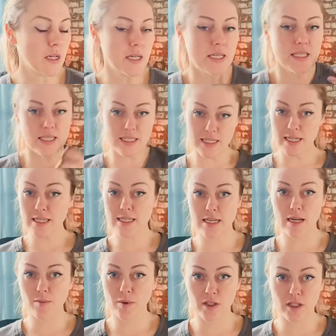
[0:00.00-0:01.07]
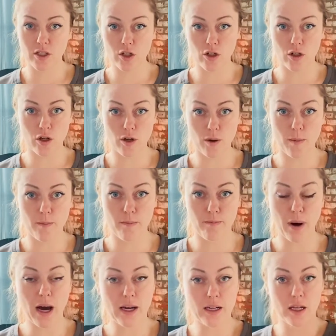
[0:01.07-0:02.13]
stay stable in your
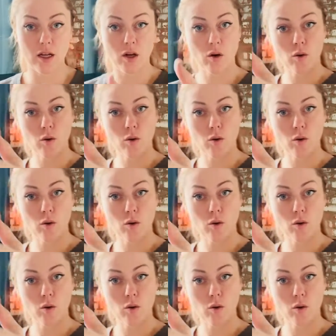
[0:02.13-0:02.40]
body